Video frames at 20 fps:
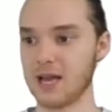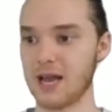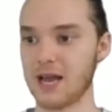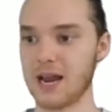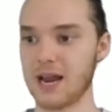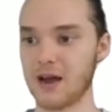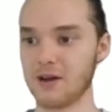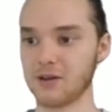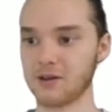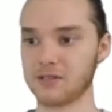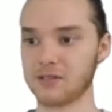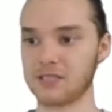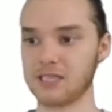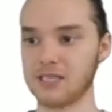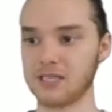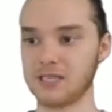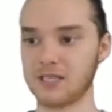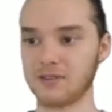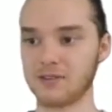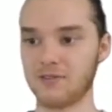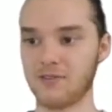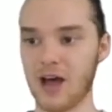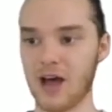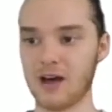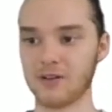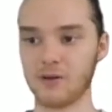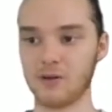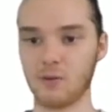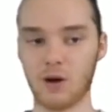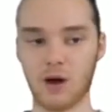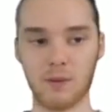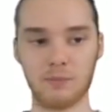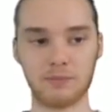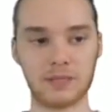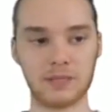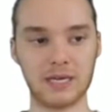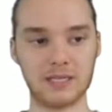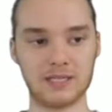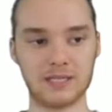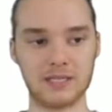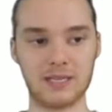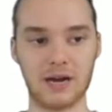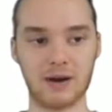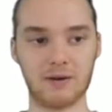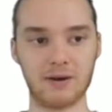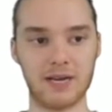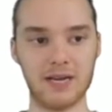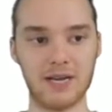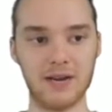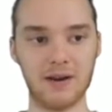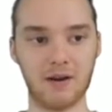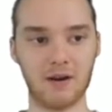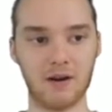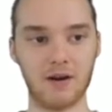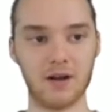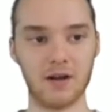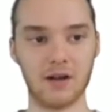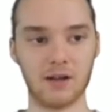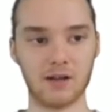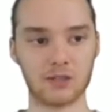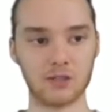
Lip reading: And now you'll see that the value updates down here.